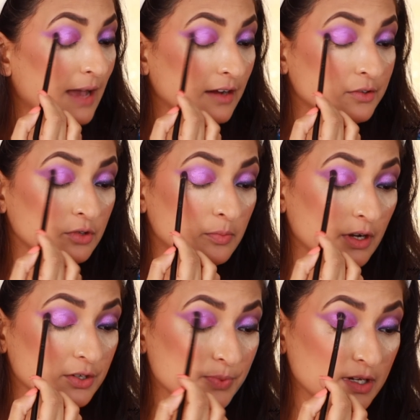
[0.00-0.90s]
back to the
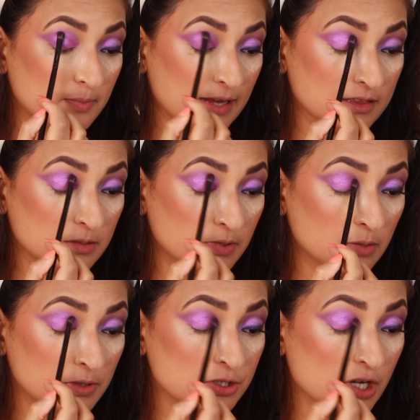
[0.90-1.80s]
brush we applied the
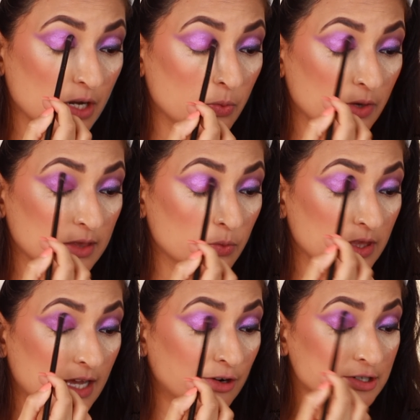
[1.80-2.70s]
purple shade with,
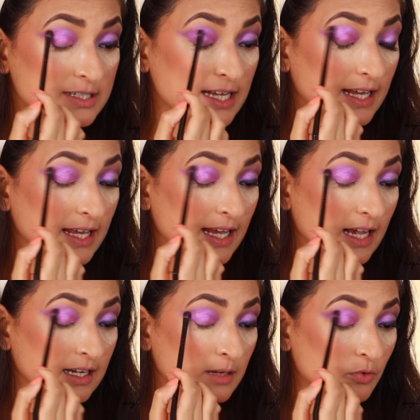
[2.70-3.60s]
without taking
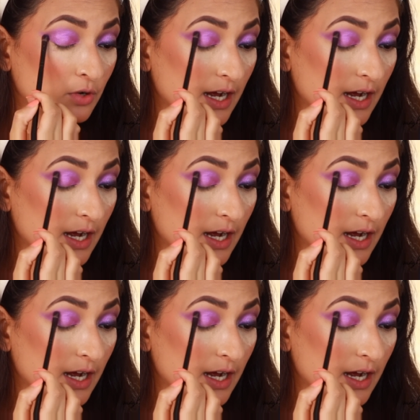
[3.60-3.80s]
any more